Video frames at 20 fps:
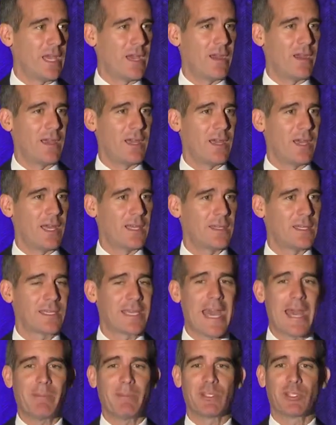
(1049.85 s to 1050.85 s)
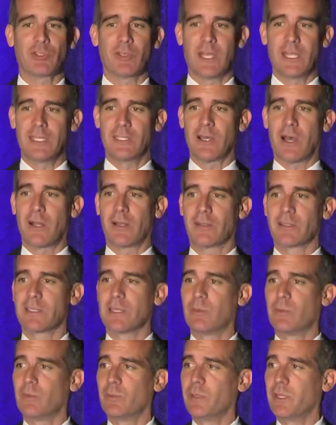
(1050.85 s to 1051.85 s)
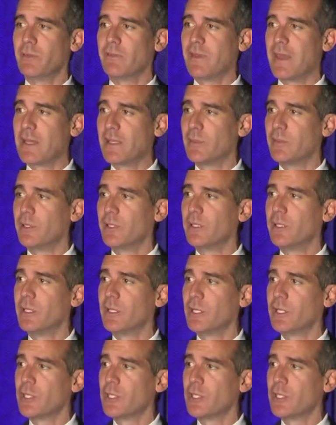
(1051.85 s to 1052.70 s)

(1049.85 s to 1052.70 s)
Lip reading: area and the cap and trade dollars that will be available